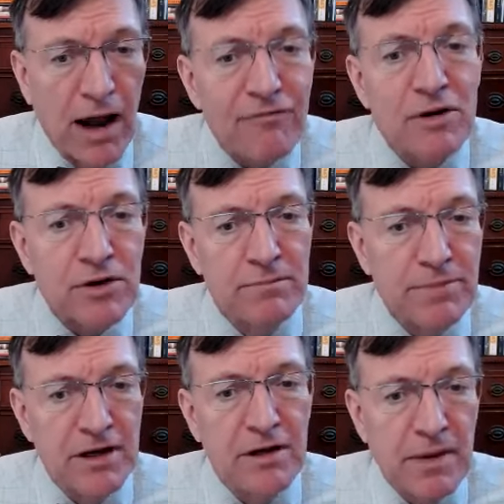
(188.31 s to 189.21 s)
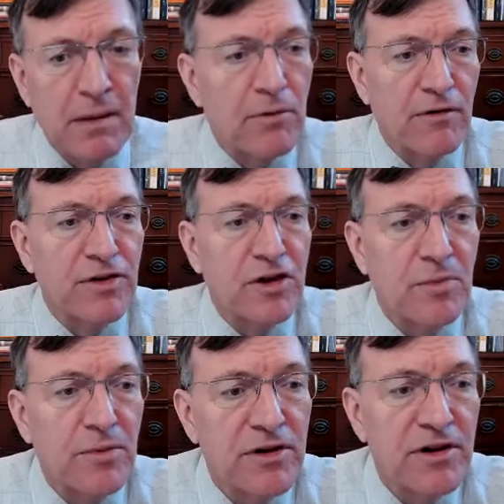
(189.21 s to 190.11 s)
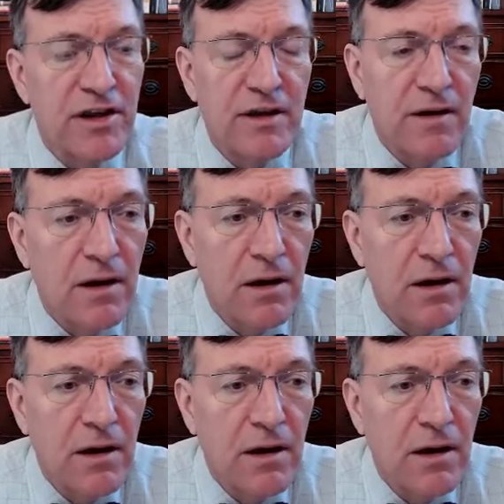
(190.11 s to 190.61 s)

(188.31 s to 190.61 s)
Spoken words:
everyone being a member of the community,